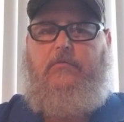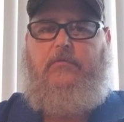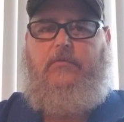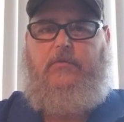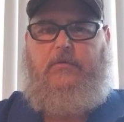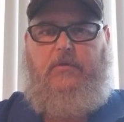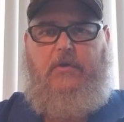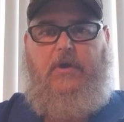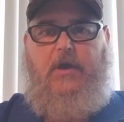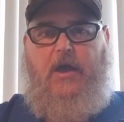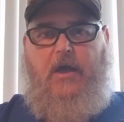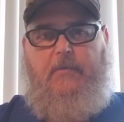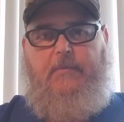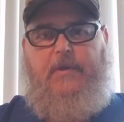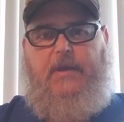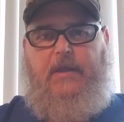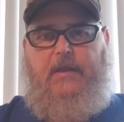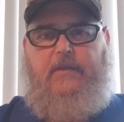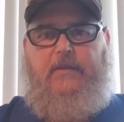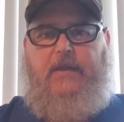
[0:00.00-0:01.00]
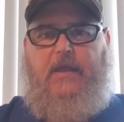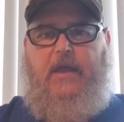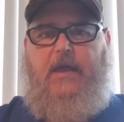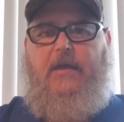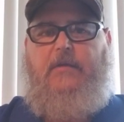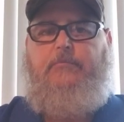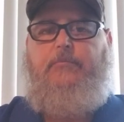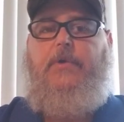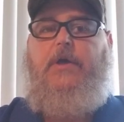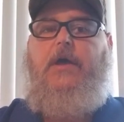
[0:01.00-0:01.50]
to accommodate
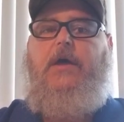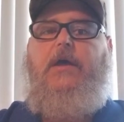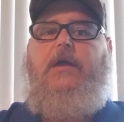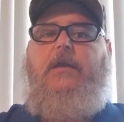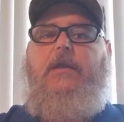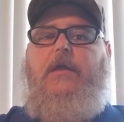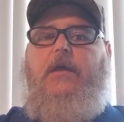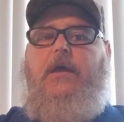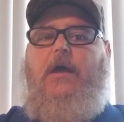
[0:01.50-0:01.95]
that. But